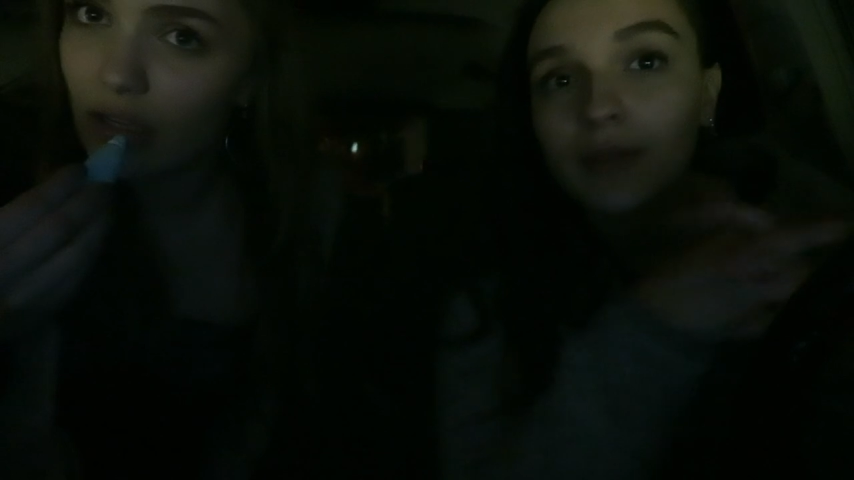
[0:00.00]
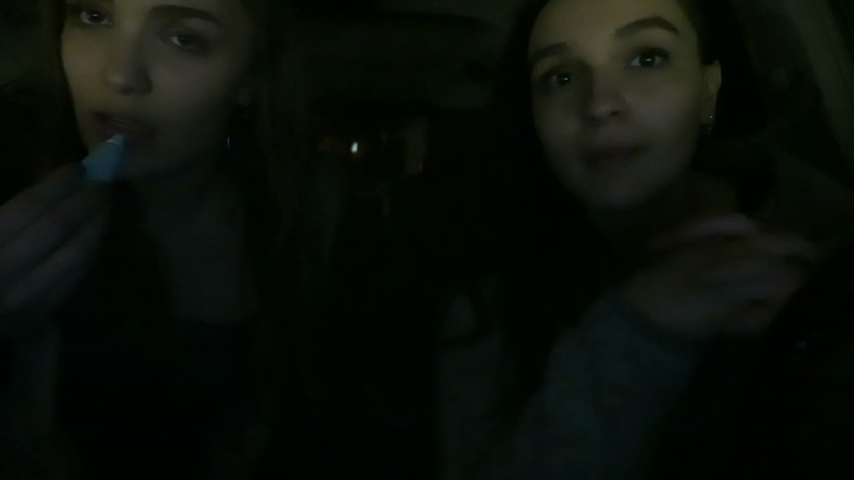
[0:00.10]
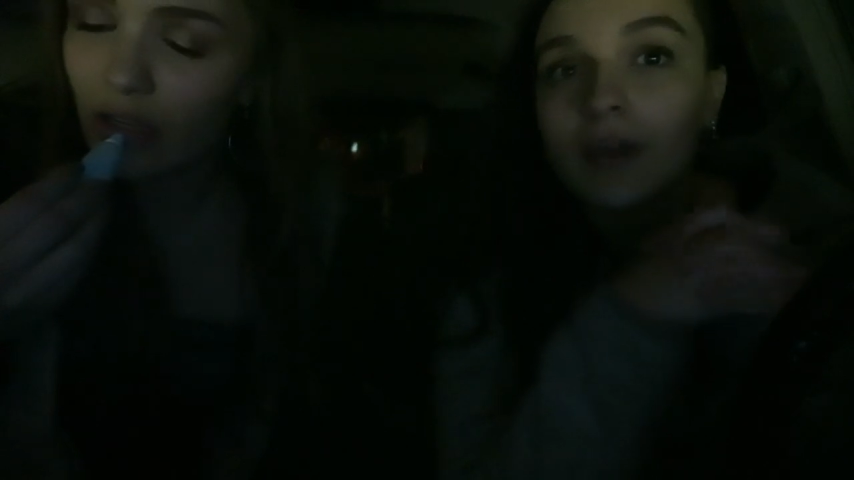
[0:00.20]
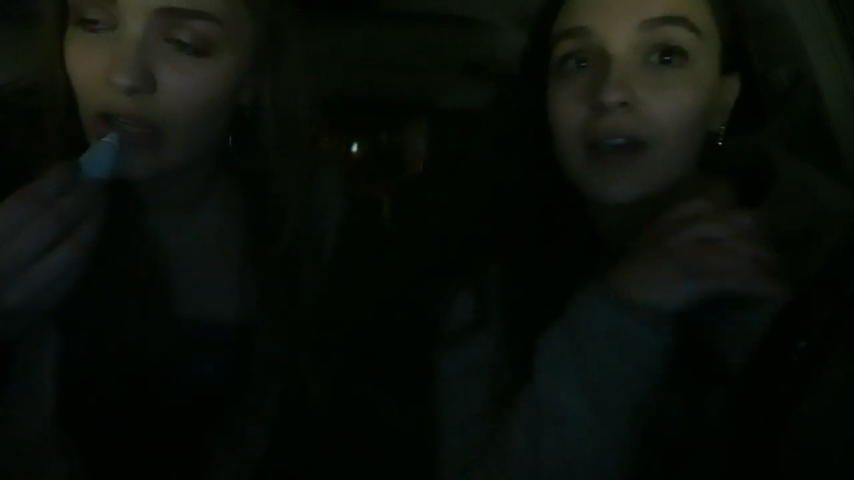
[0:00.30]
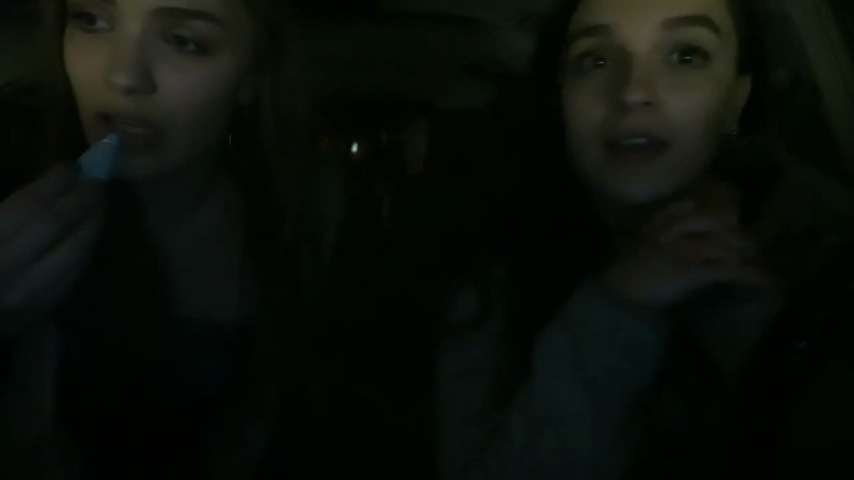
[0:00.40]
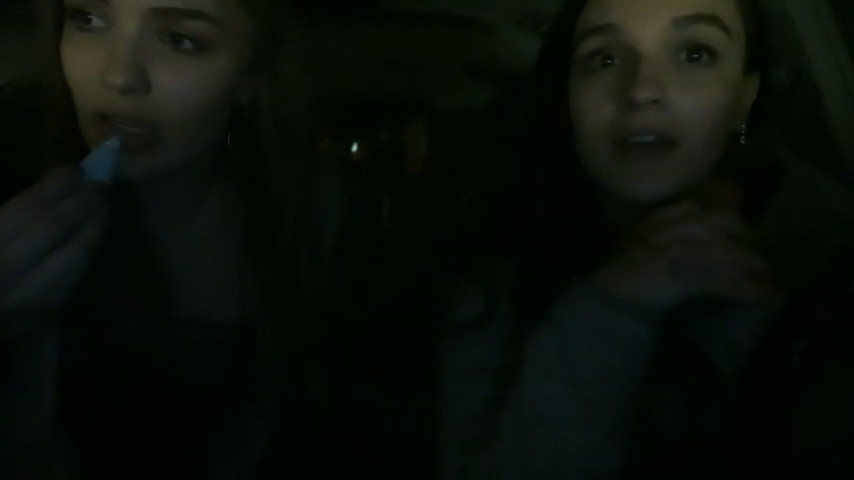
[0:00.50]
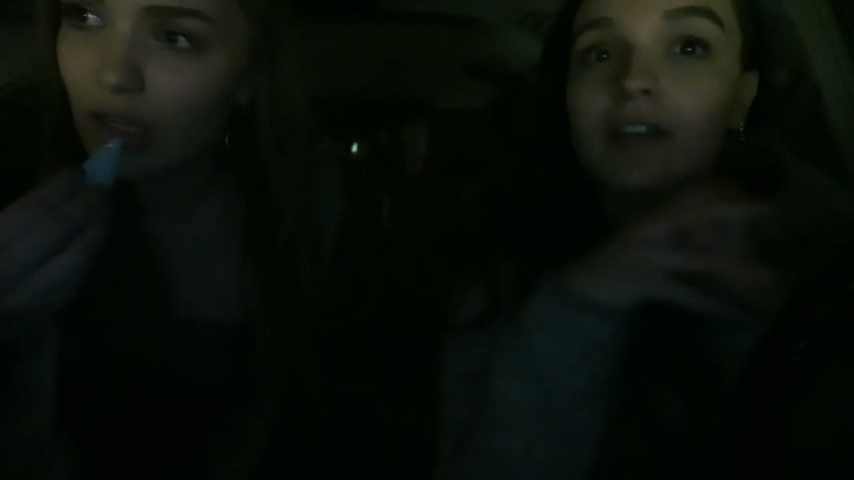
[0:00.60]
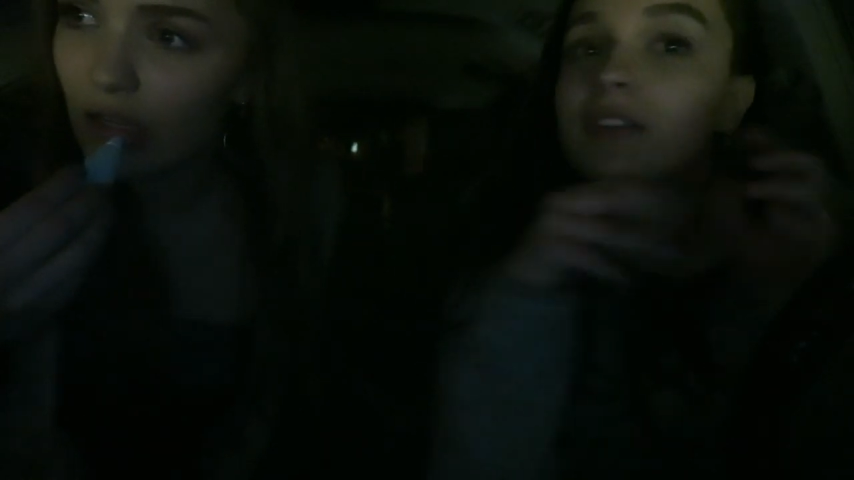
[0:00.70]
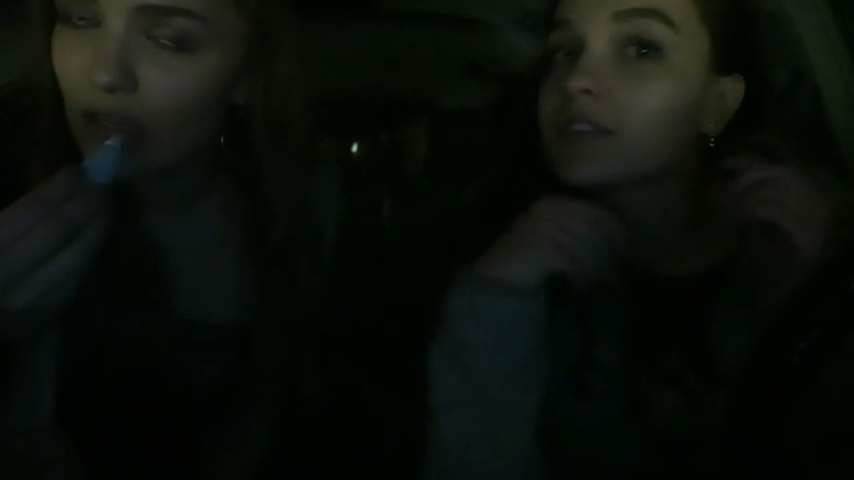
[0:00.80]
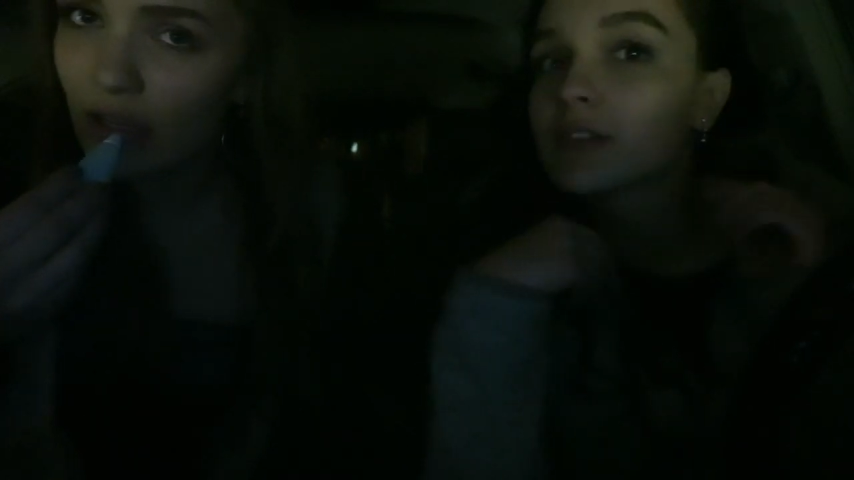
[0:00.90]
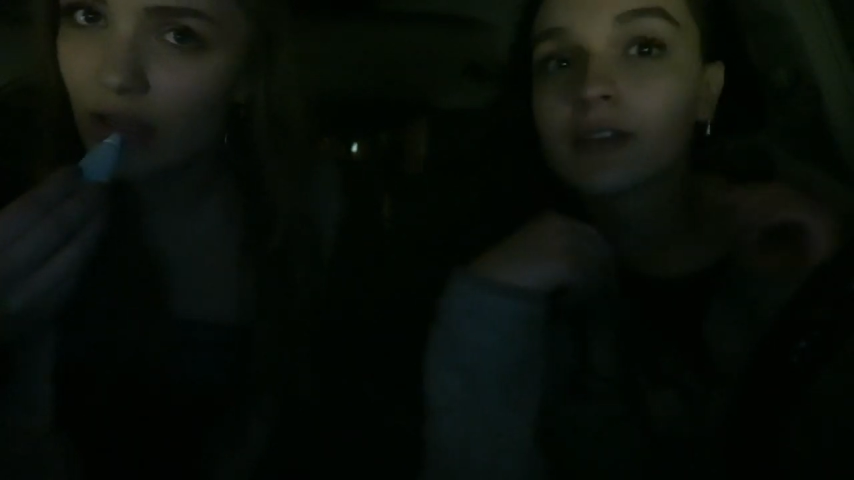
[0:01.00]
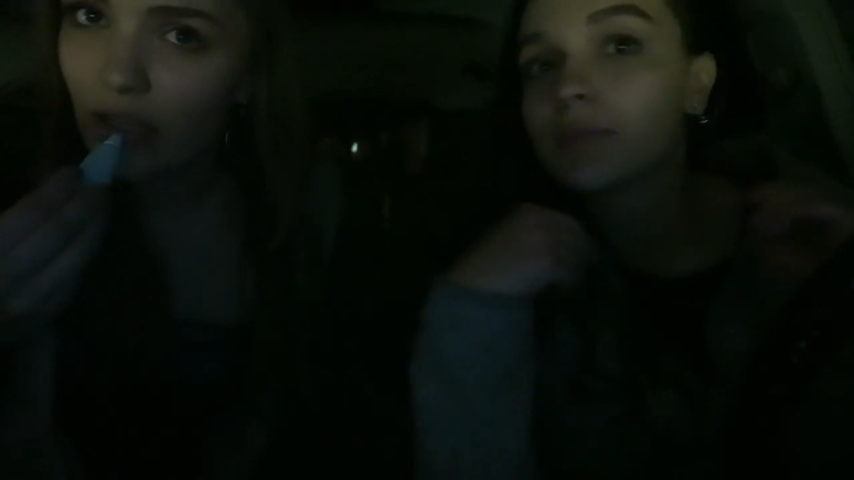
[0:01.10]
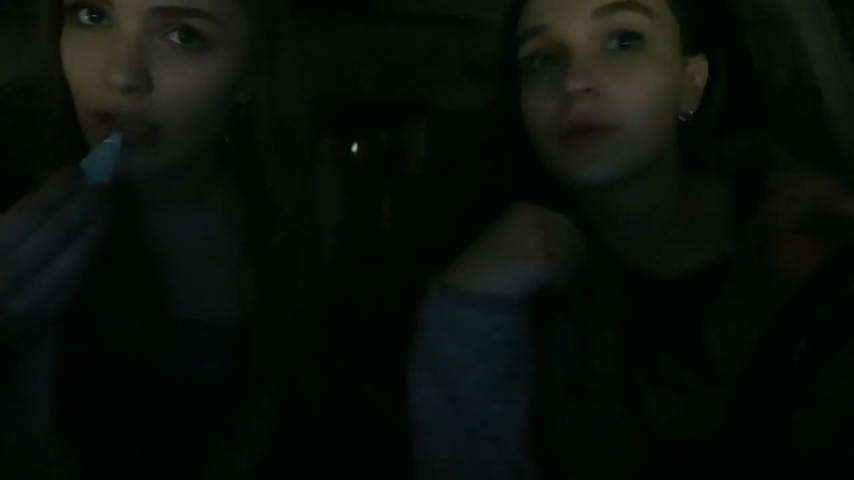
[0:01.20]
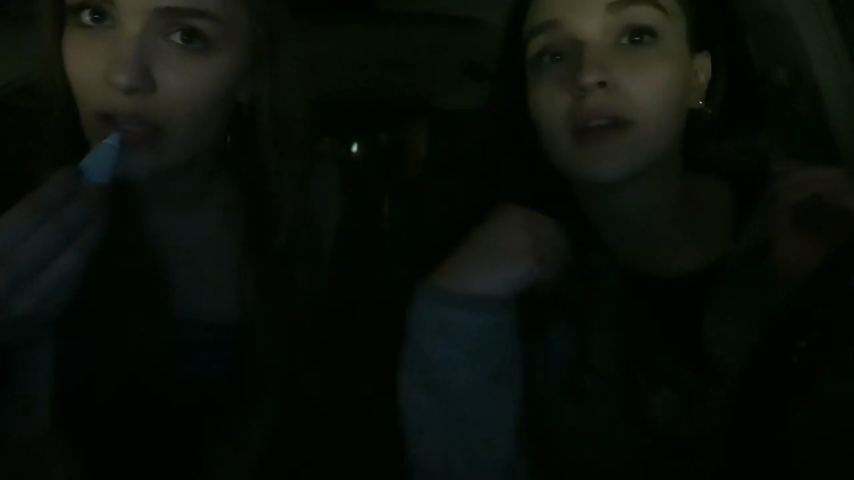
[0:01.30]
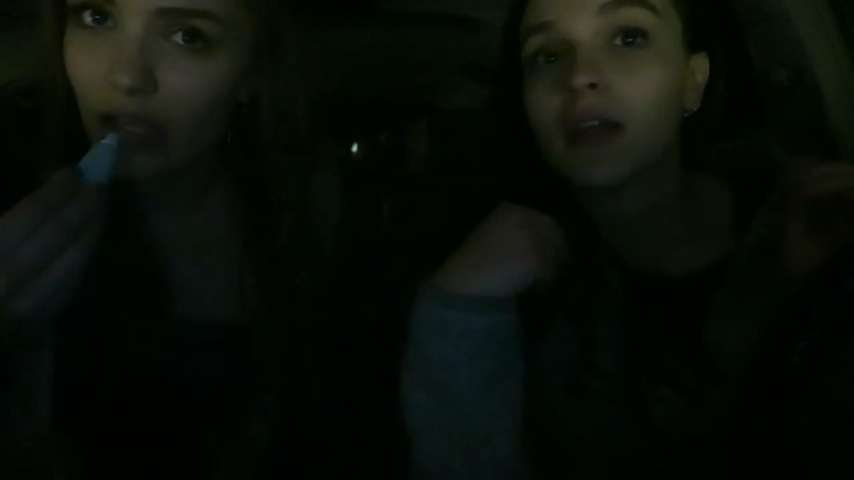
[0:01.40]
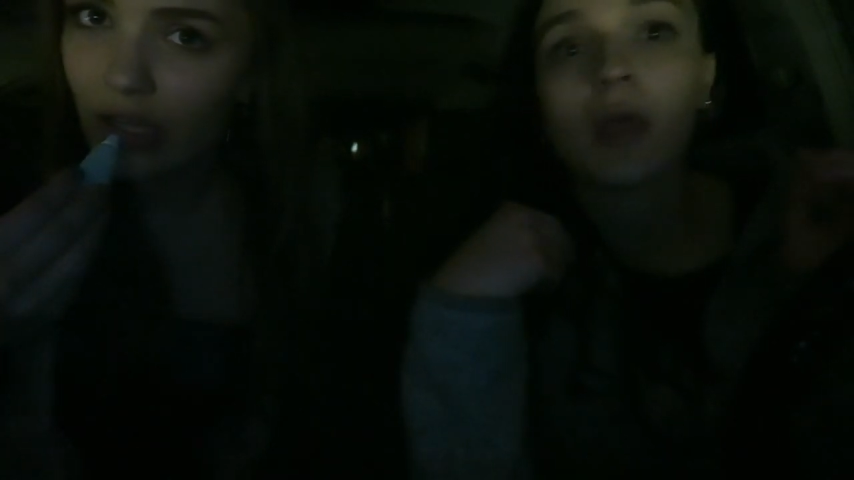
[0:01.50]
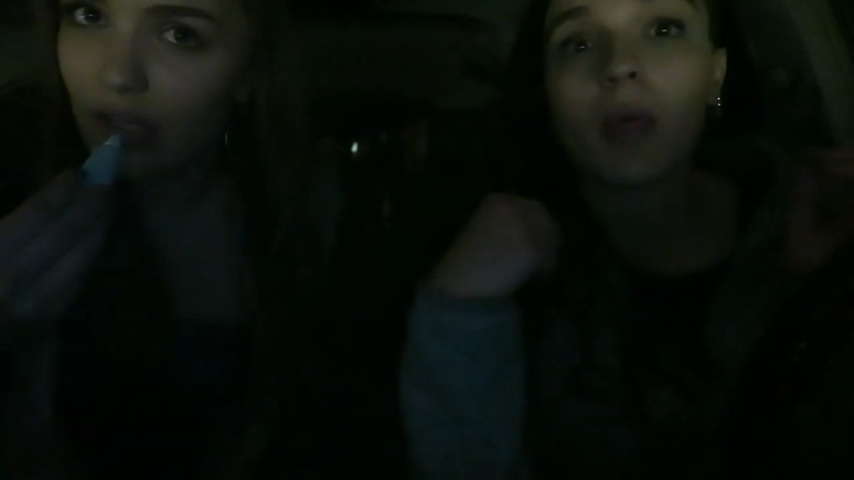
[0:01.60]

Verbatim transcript: my earrings look pretty.